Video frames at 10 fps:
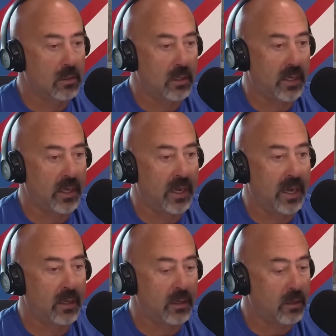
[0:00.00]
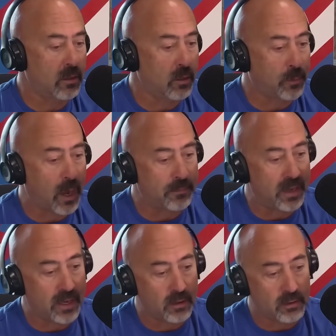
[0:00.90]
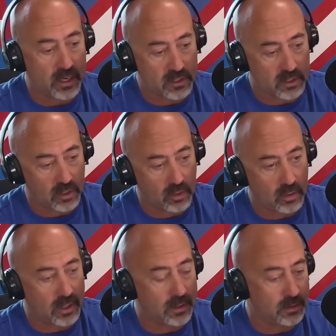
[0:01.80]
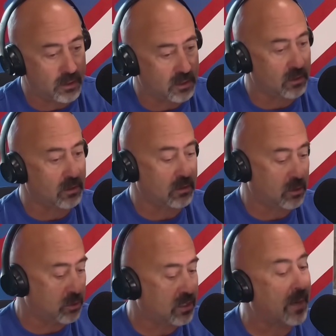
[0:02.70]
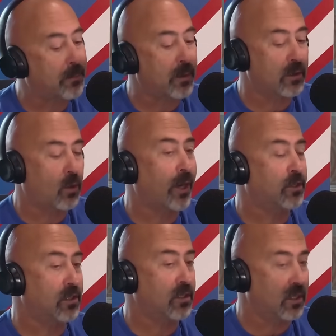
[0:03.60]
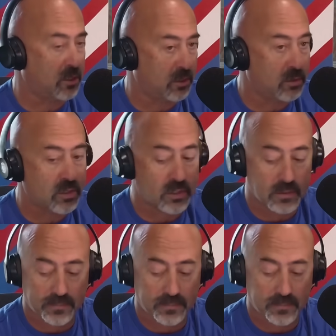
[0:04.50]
Yeah, no problem, Matt. Okay, so these are two separate questions and issues.